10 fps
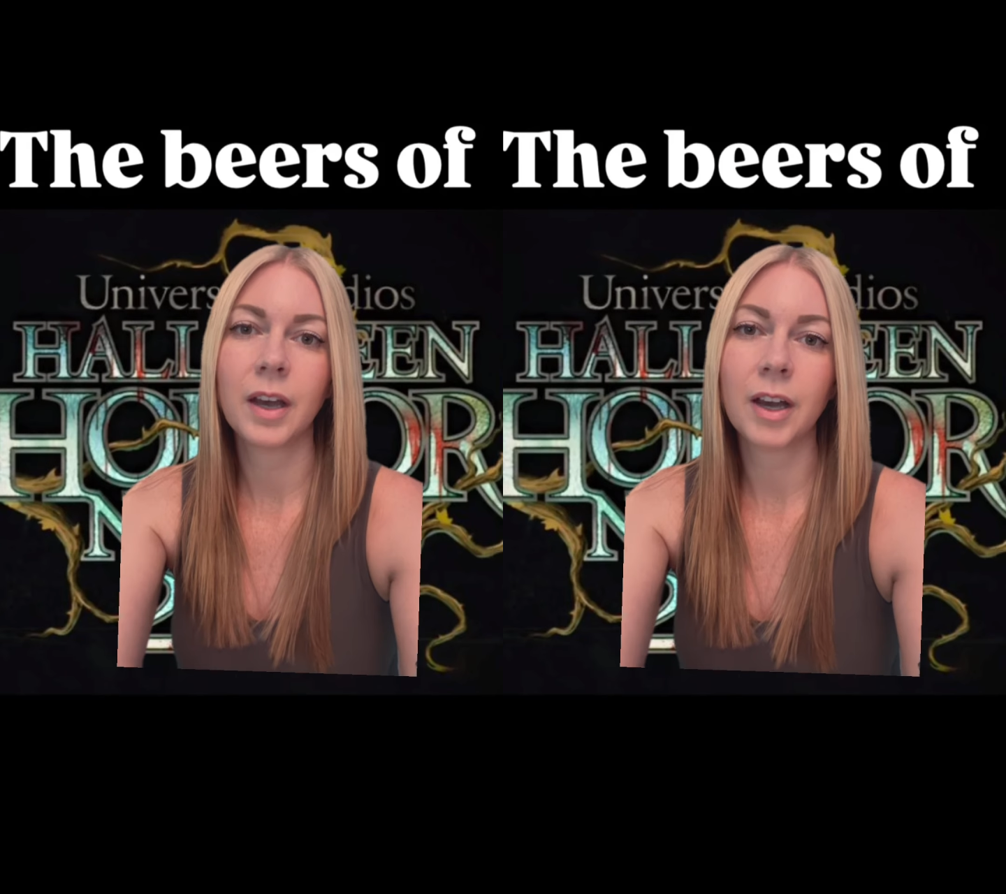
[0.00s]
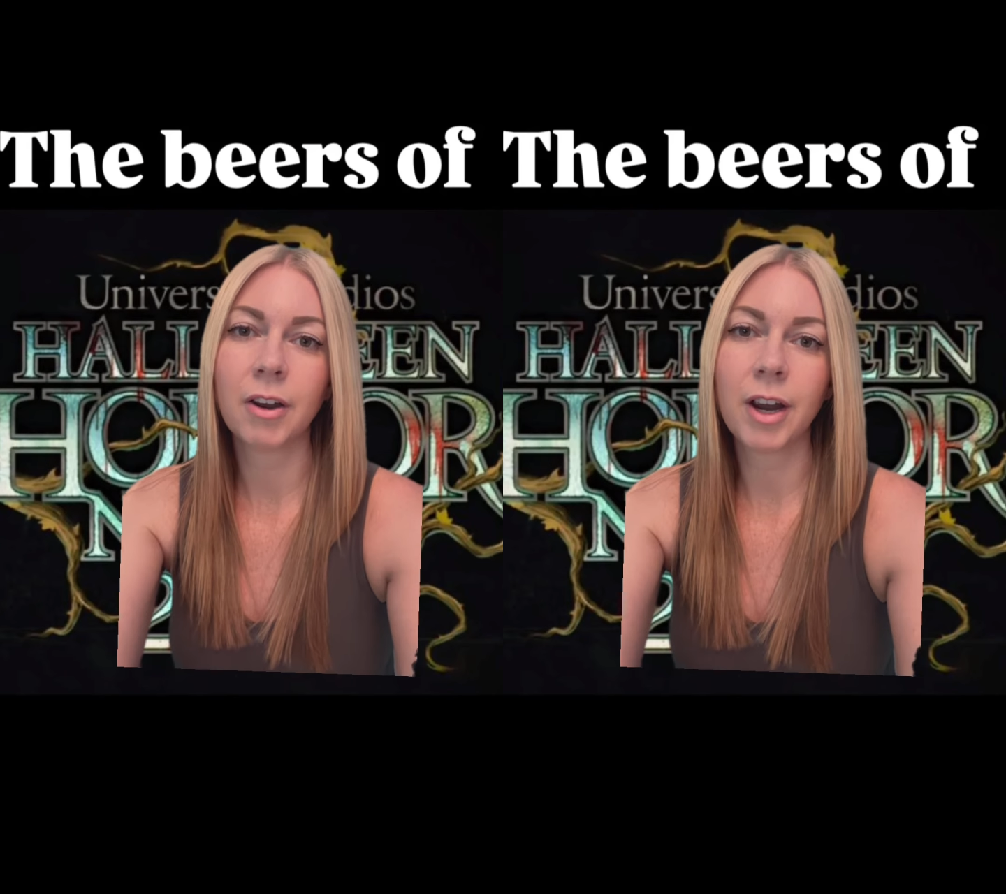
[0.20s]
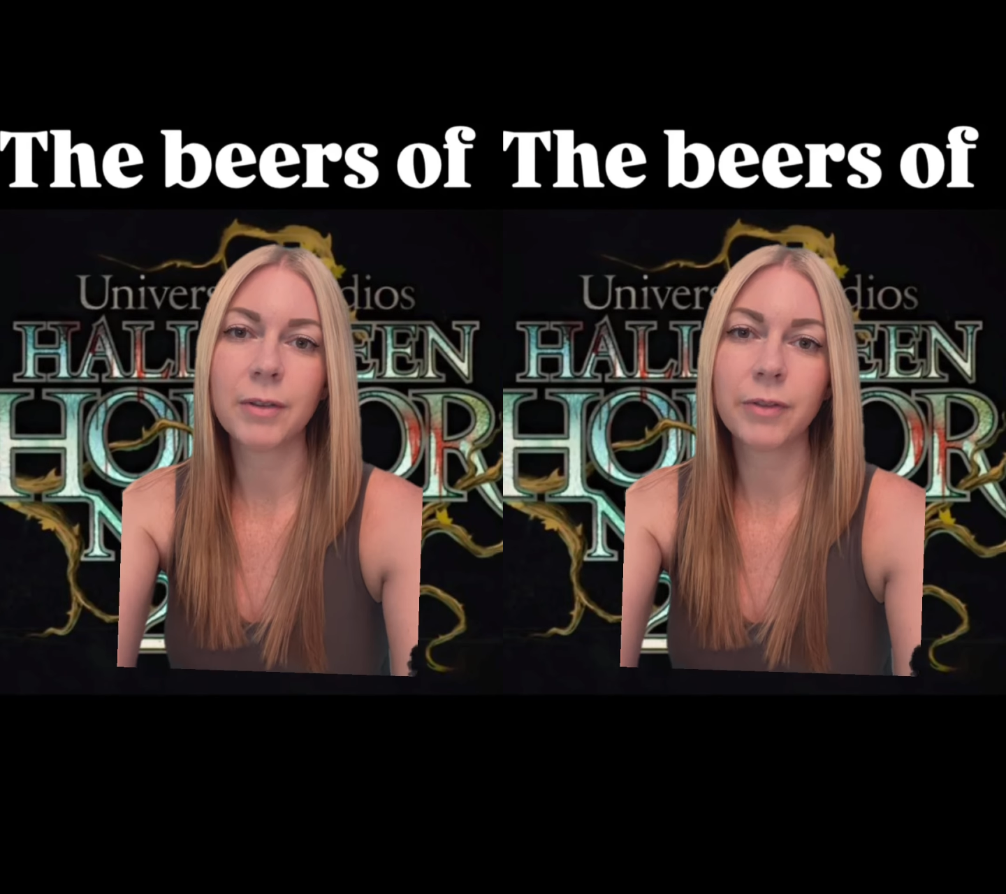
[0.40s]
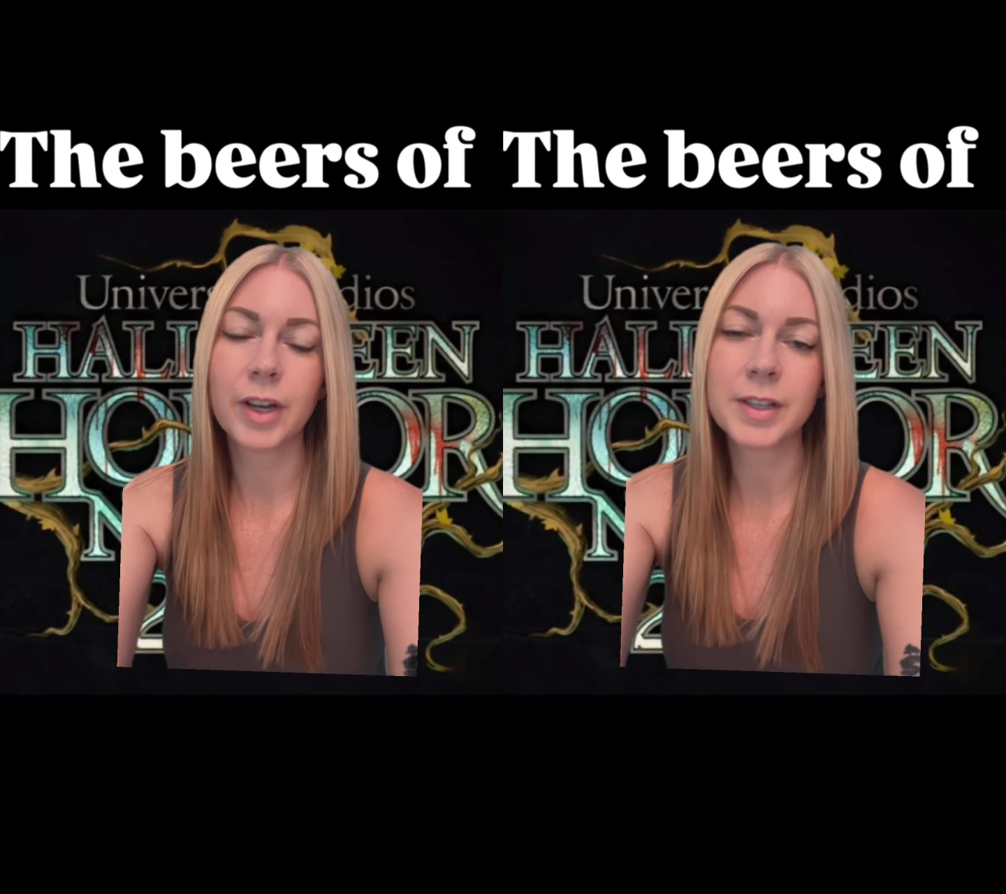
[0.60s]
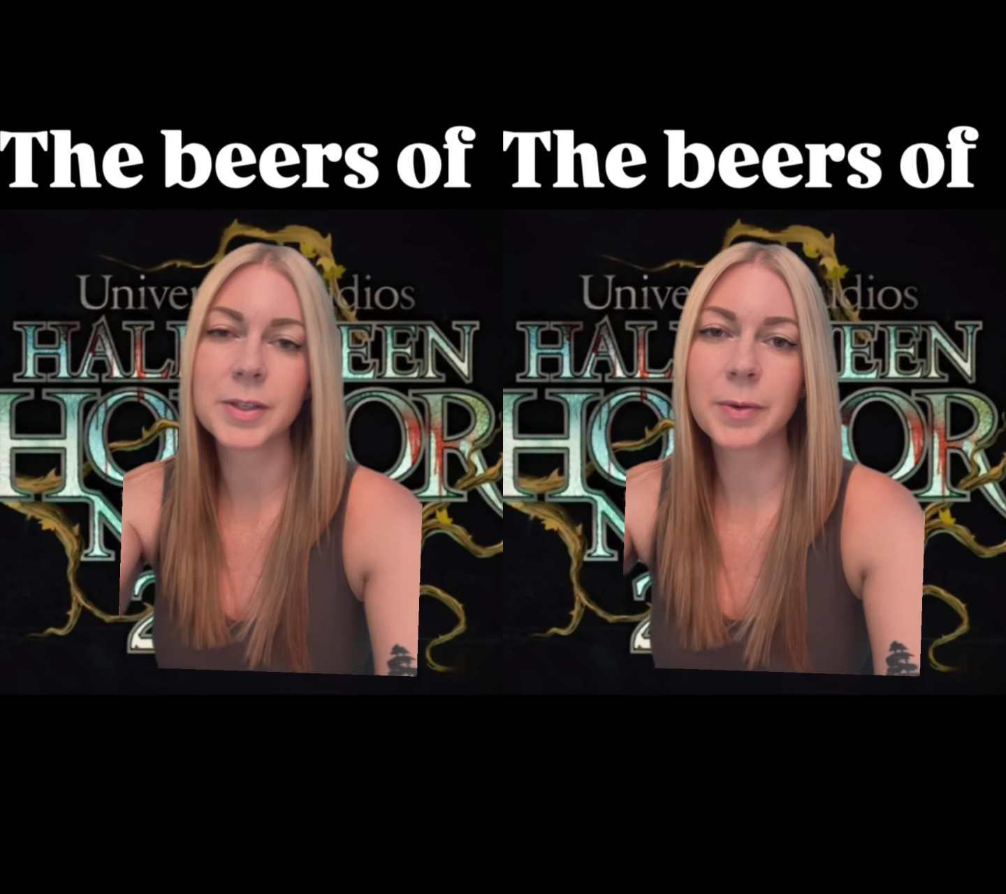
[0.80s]
All right,
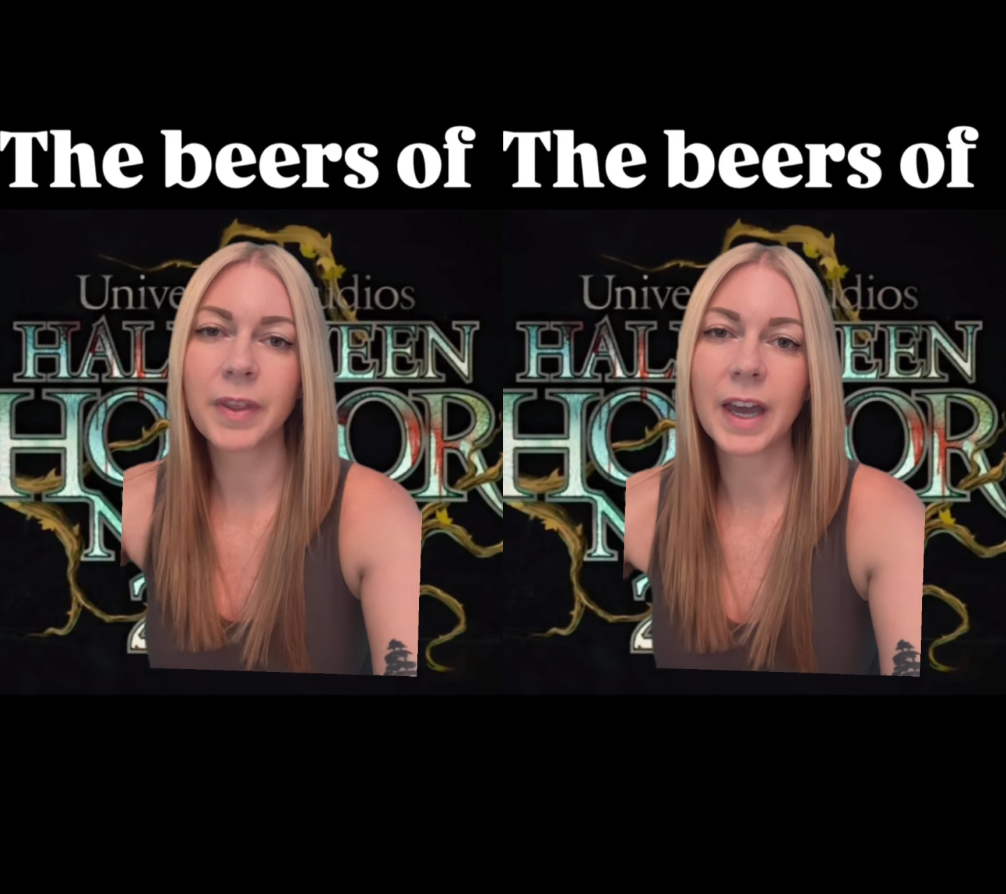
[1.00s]
friends. Well,